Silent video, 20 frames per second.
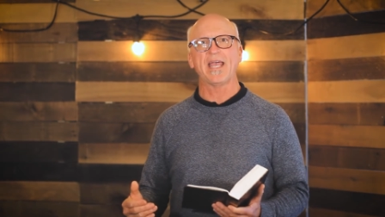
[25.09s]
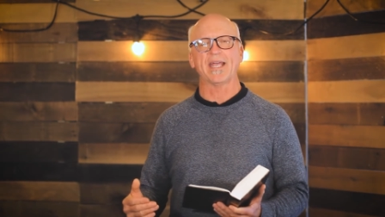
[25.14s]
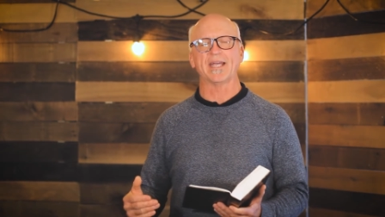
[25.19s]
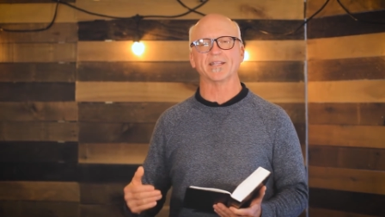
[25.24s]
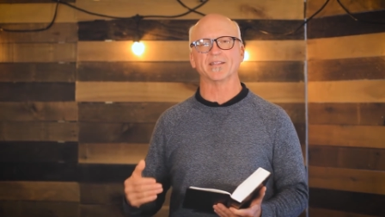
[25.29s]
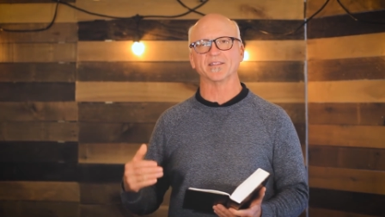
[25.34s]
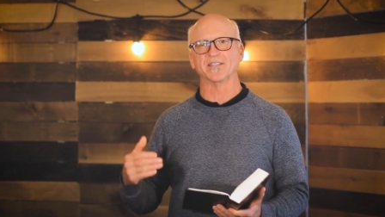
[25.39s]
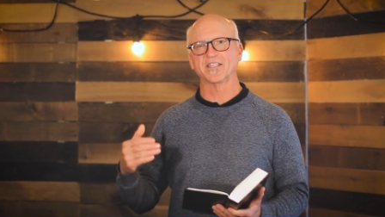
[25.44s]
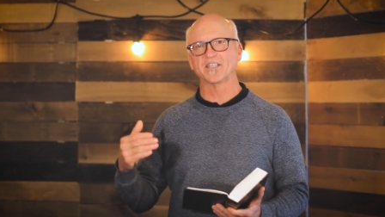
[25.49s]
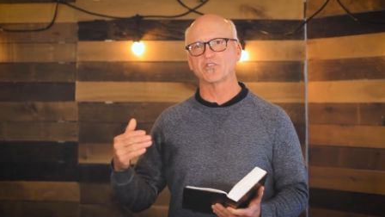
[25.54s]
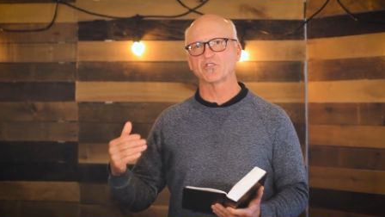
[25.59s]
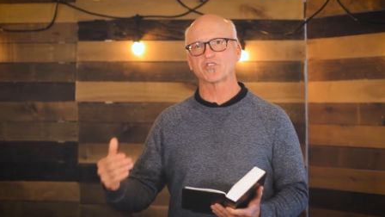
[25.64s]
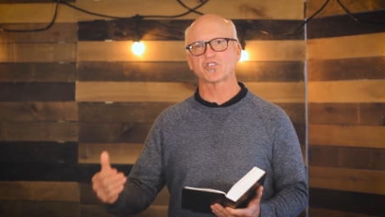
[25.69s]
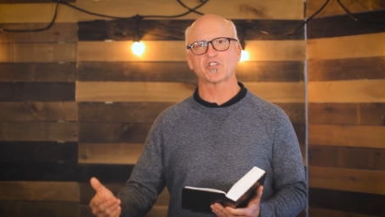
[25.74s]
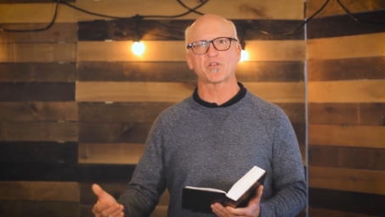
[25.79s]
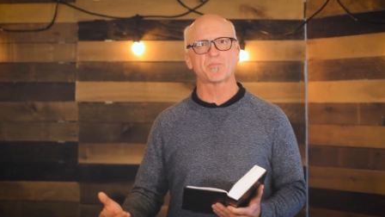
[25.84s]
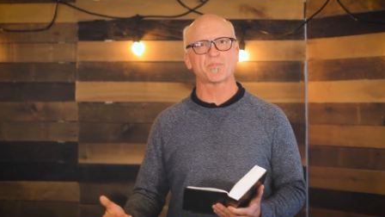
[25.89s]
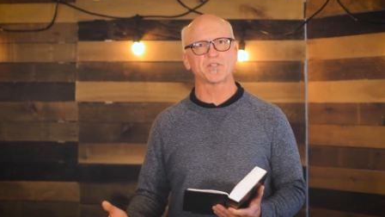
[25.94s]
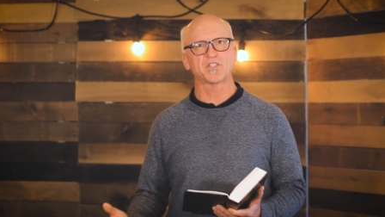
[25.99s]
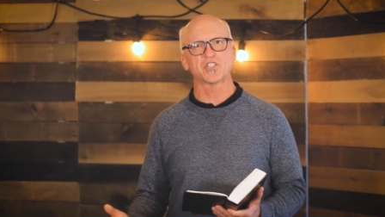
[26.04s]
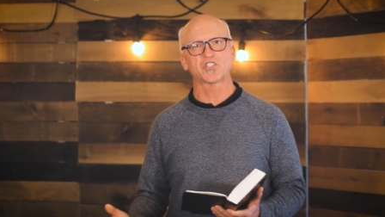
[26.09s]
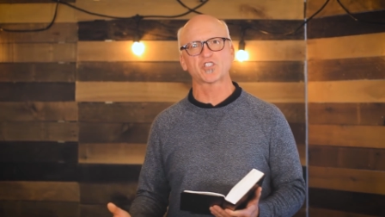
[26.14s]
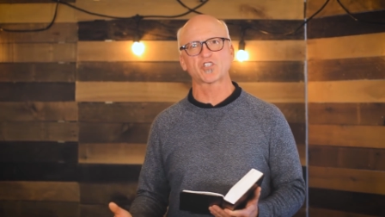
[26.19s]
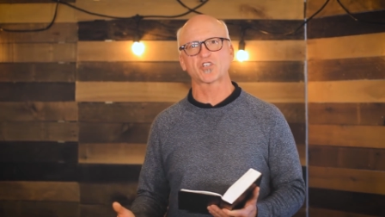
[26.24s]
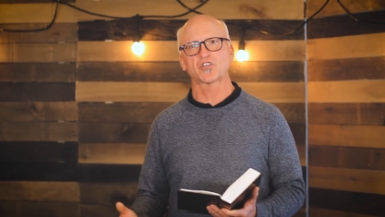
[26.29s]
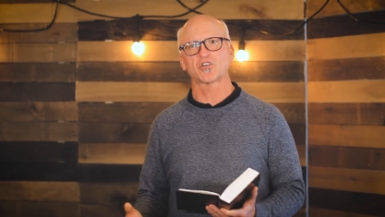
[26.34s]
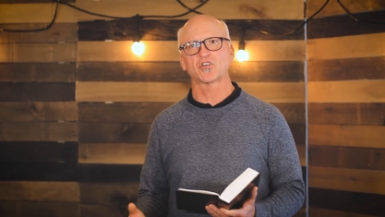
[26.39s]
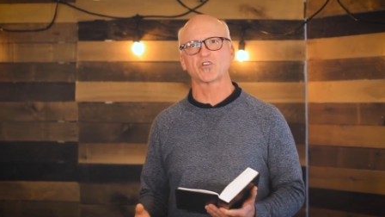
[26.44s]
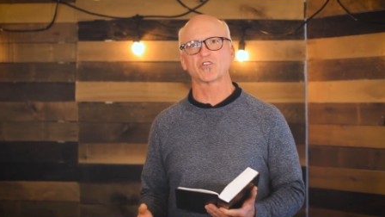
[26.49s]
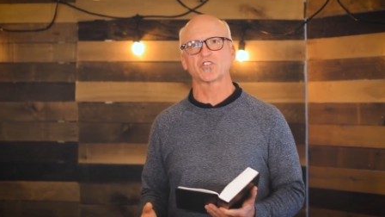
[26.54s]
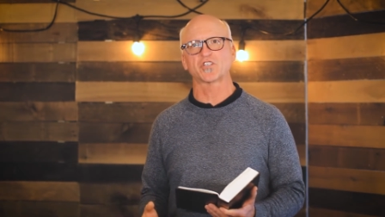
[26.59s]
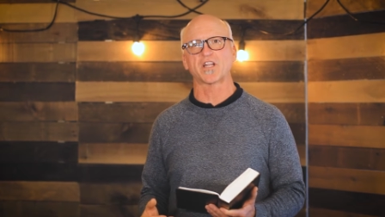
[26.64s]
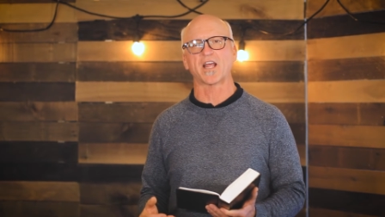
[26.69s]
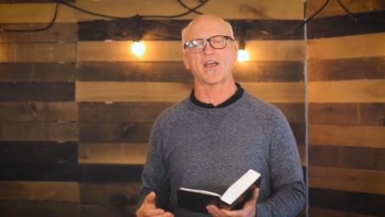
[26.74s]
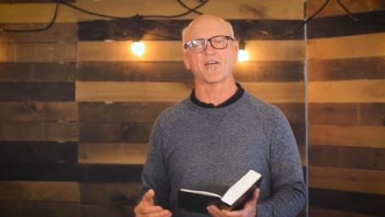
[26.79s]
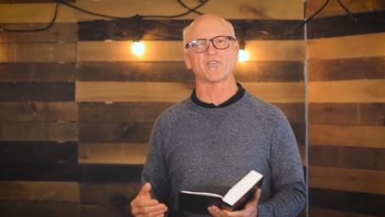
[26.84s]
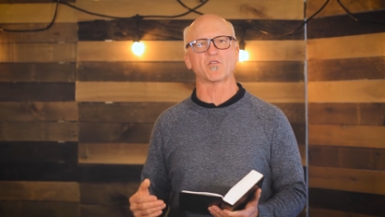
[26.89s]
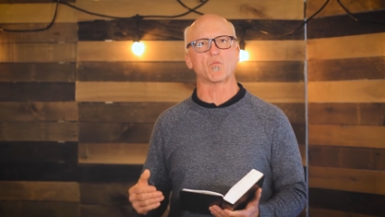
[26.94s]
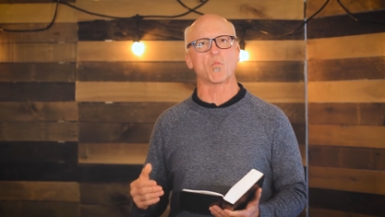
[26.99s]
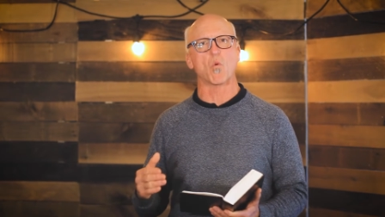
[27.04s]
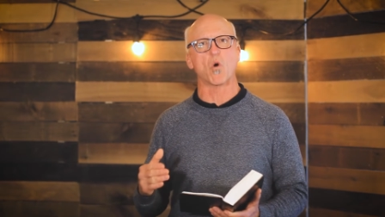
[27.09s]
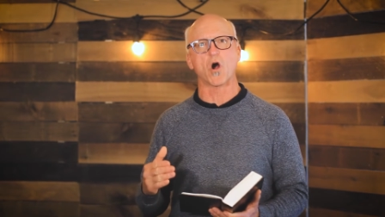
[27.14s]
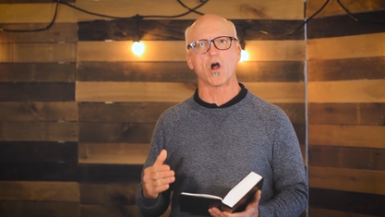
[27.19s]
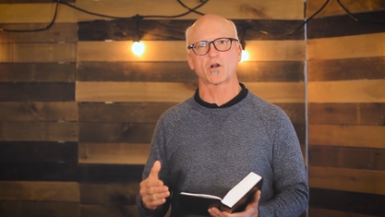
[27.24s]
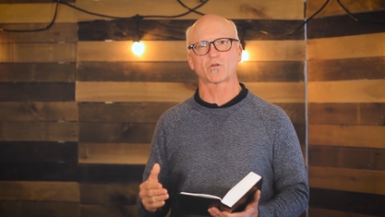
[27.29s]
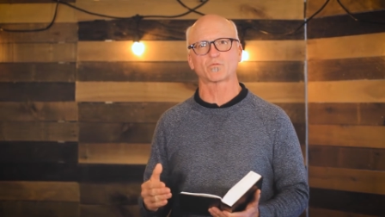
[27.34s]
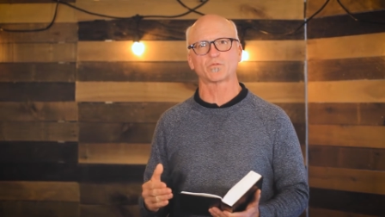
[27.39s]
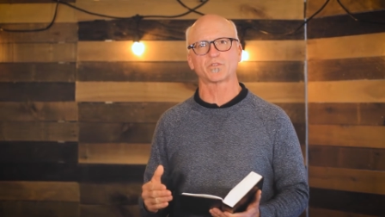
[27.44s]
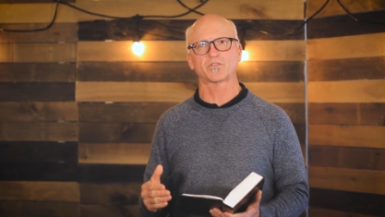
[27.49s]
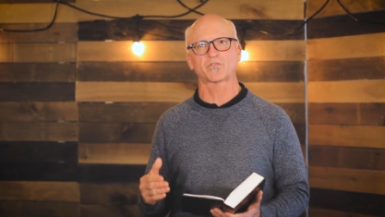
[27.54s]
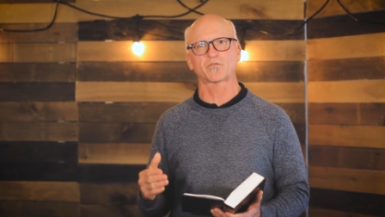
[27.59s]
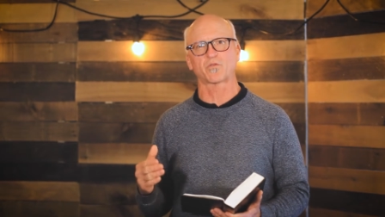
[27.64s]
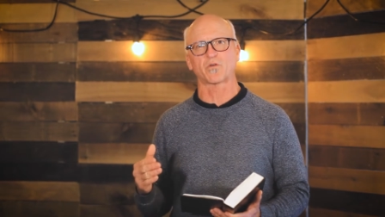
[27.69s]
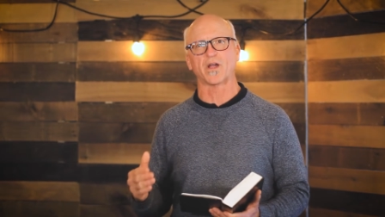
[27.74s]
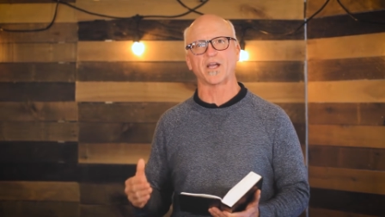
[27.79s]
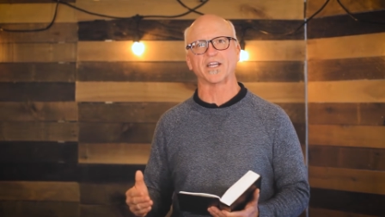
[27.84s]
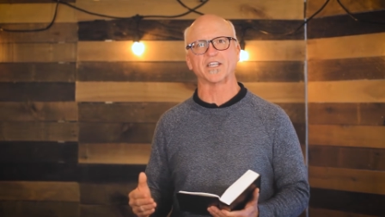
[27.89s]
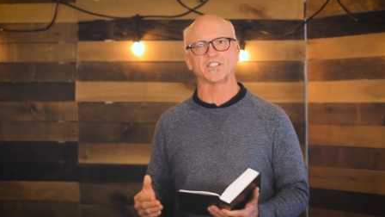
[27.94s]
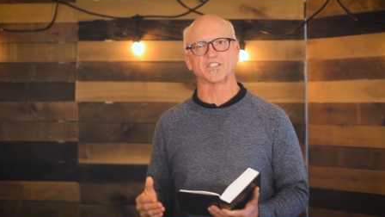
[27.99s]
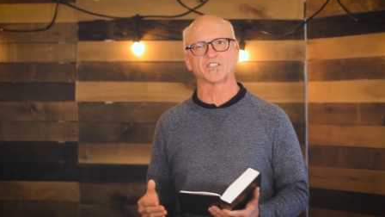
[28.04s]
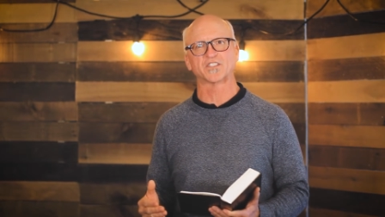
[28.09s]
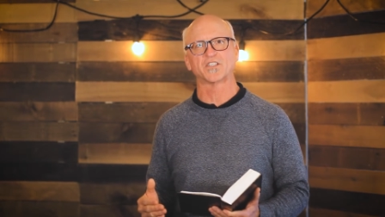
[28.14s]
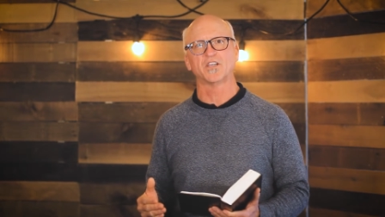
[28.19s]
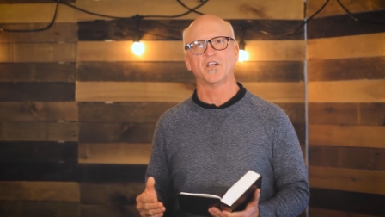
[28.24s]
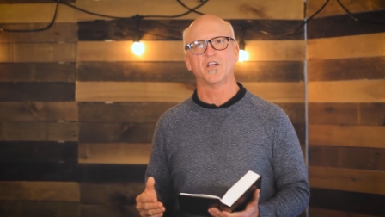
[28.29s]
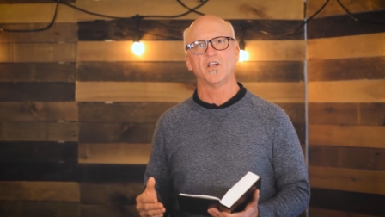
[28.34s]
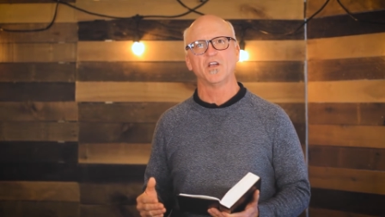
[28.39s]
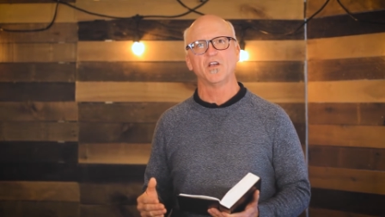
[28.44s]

and leadership in the church and having walked with Christ